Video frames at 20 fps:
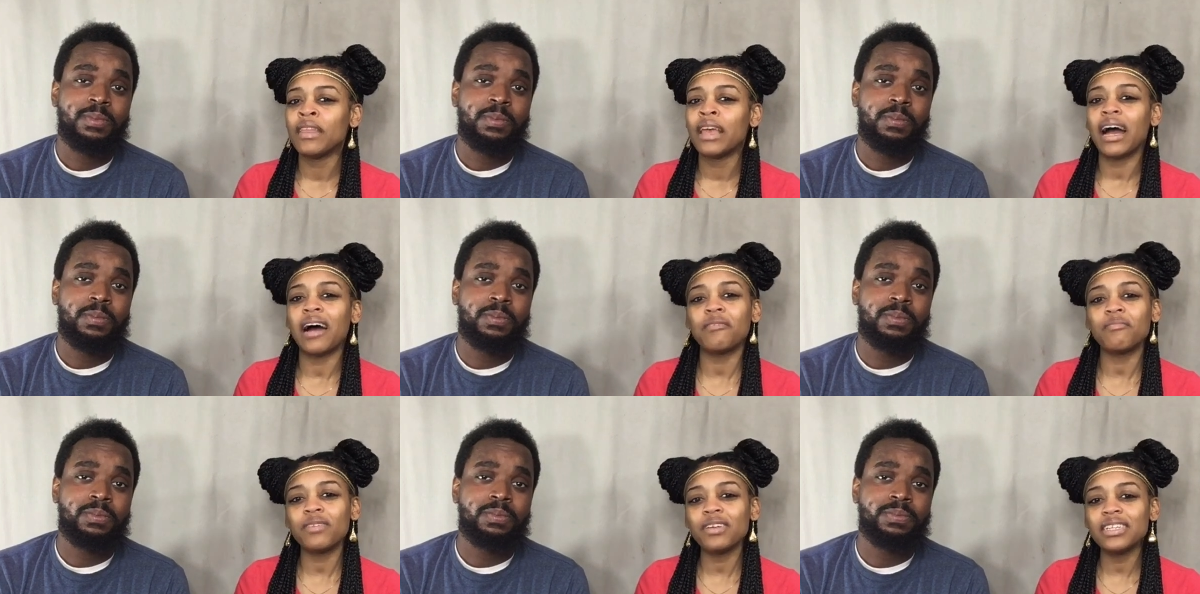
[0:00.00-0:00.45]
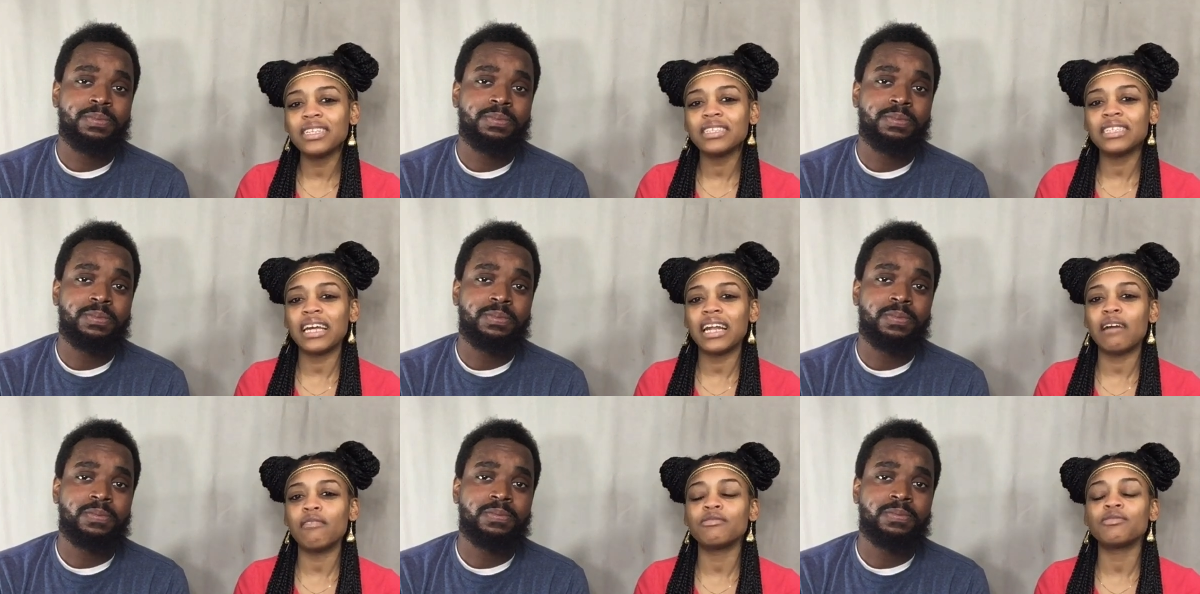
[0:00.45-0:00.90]
Speaker 1: I'm really
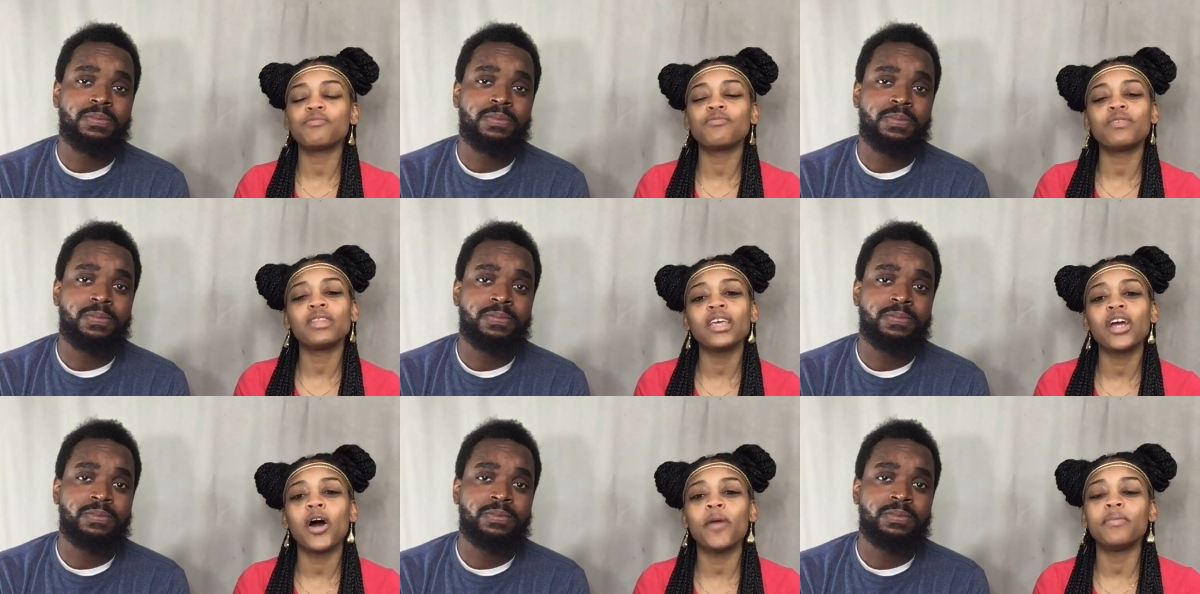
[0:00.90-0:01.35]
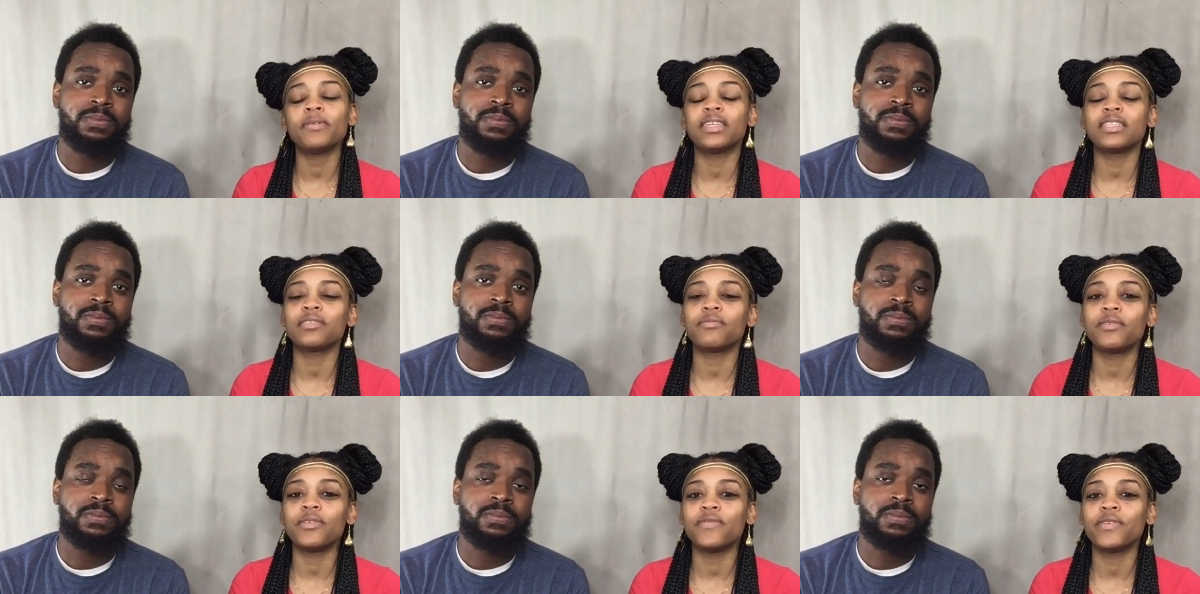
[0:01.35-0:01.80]
sad. I was really hoping that
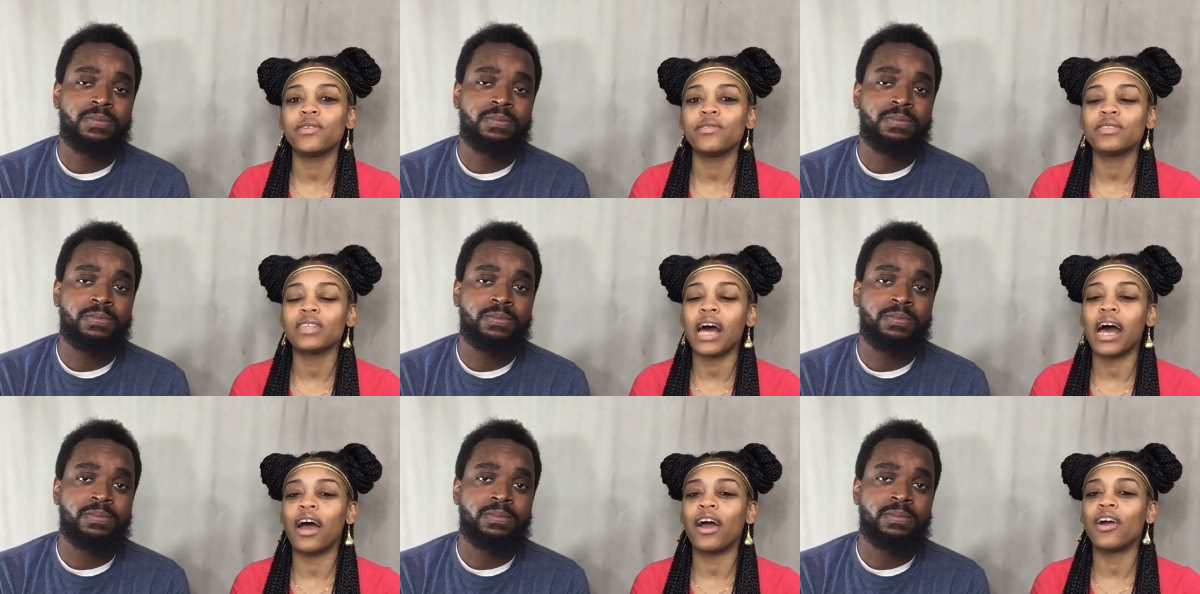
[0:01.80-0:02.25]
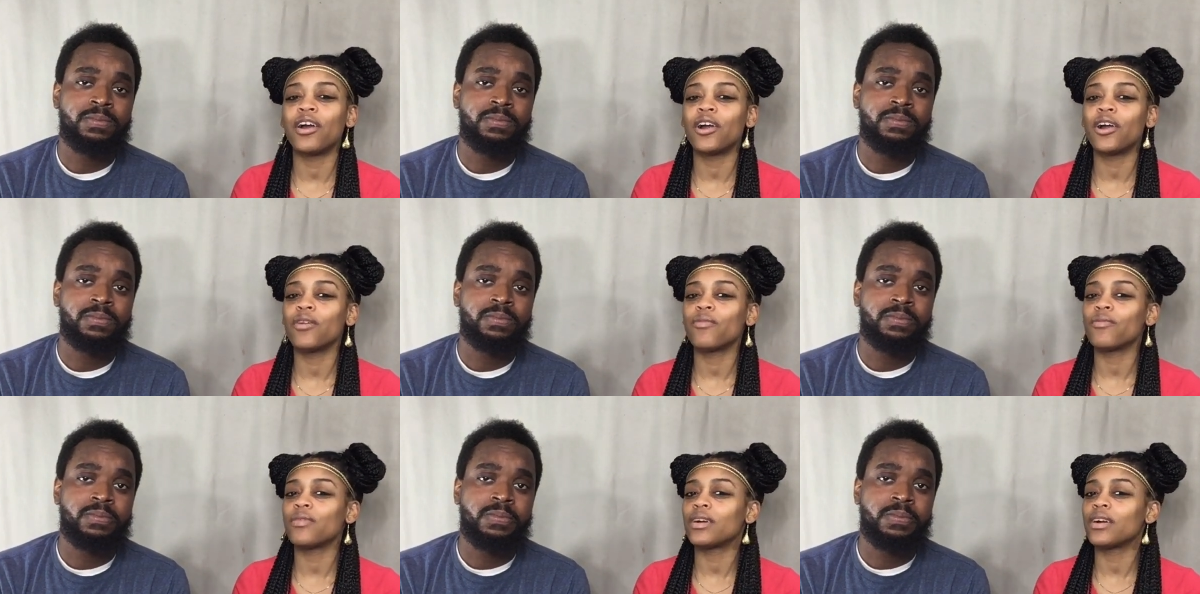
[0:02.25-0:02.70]
the reviews I
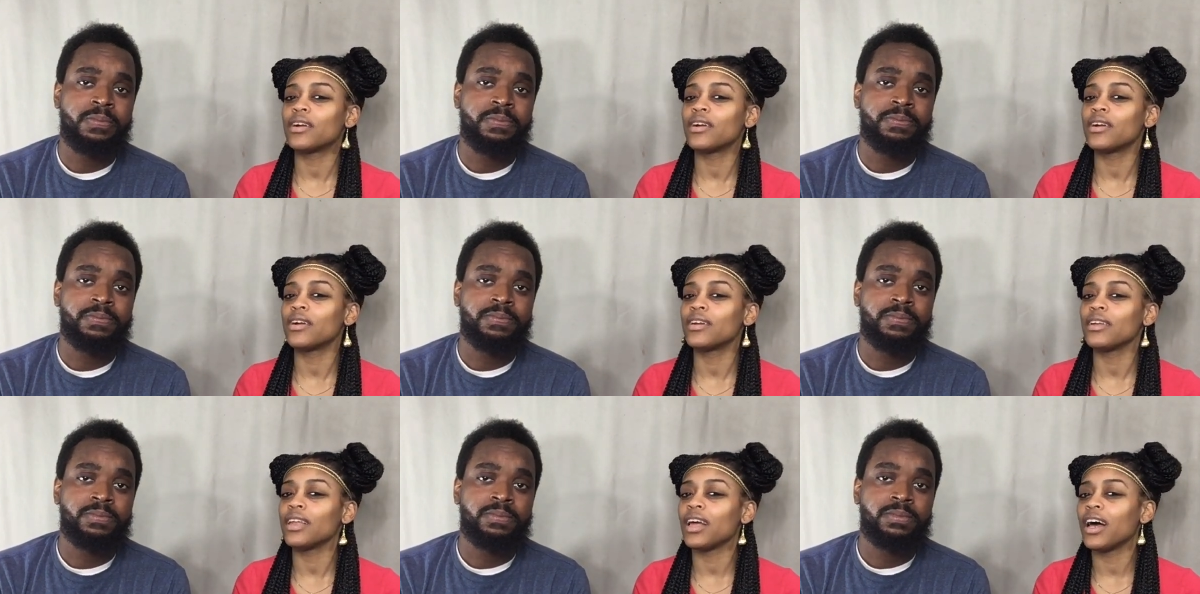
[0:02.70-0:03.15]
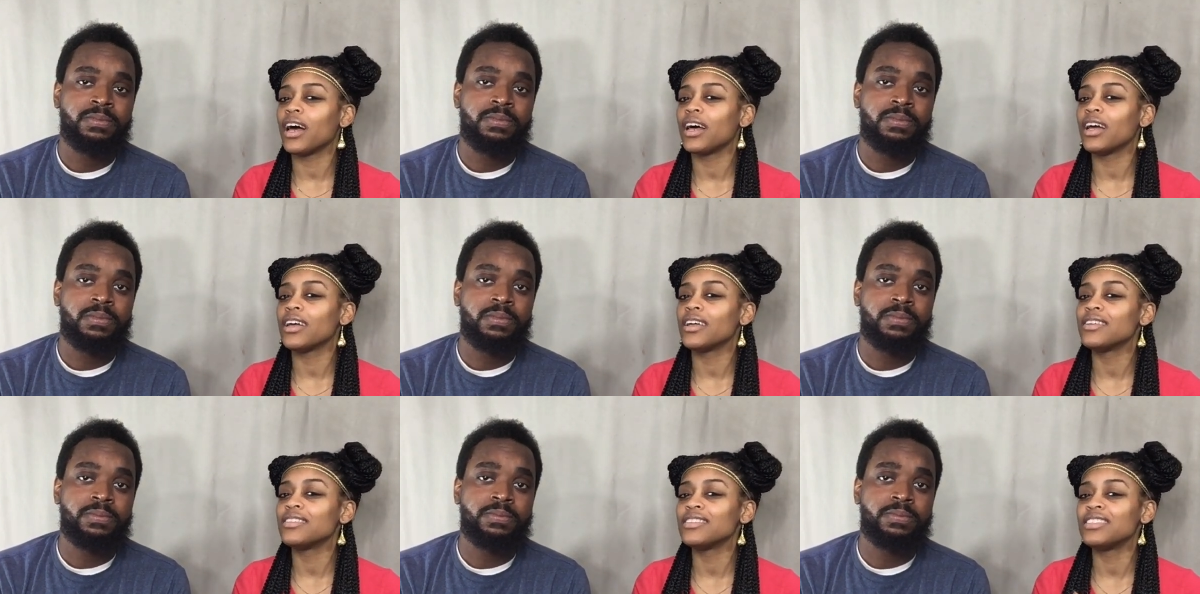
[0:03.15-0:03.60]
heard were
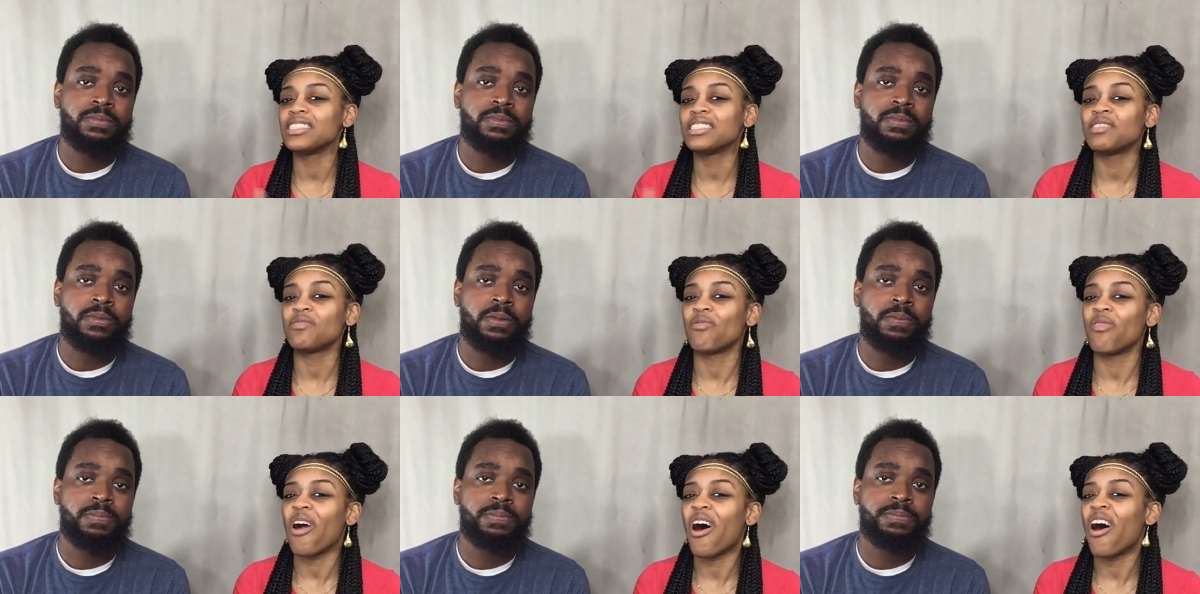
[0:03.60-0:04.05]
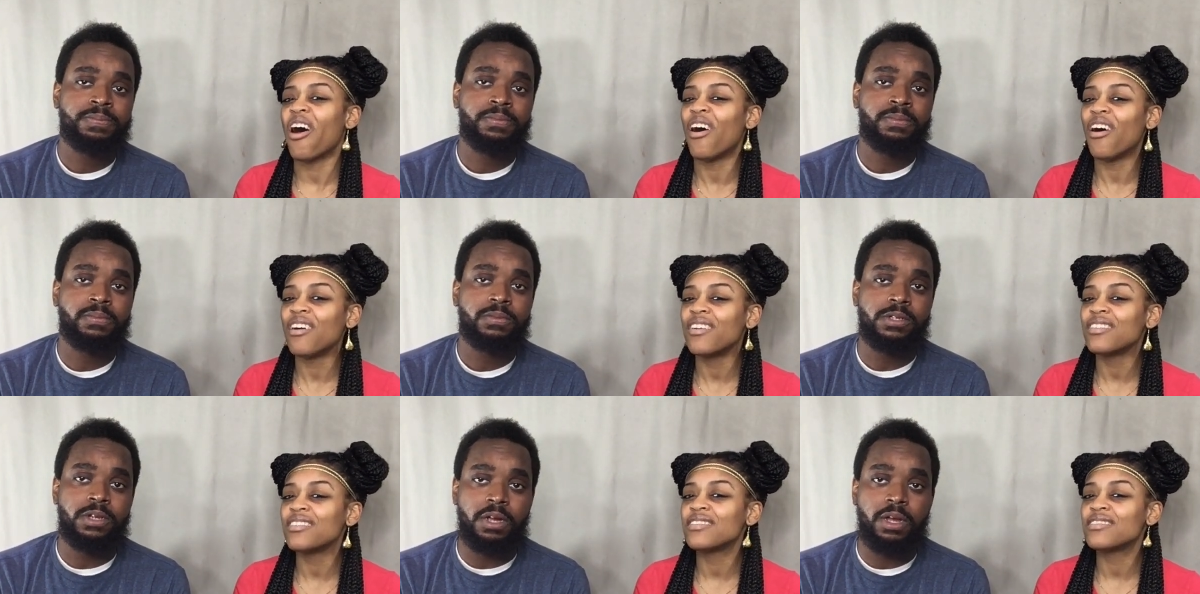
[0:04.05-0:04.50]
just
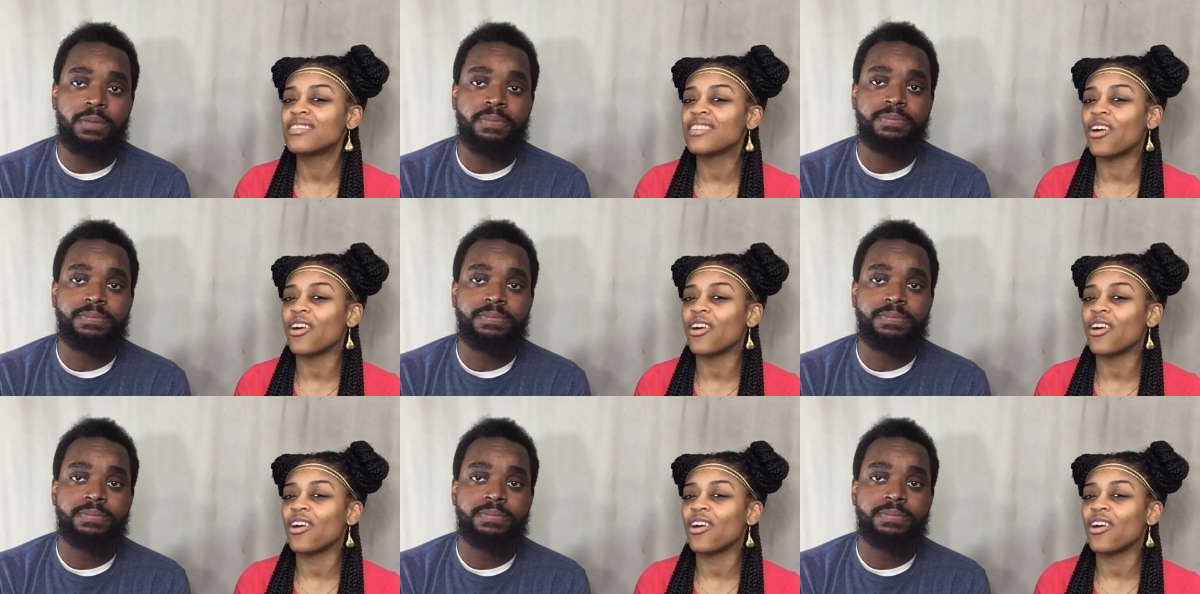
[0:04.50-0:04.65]
wrong. Yeah.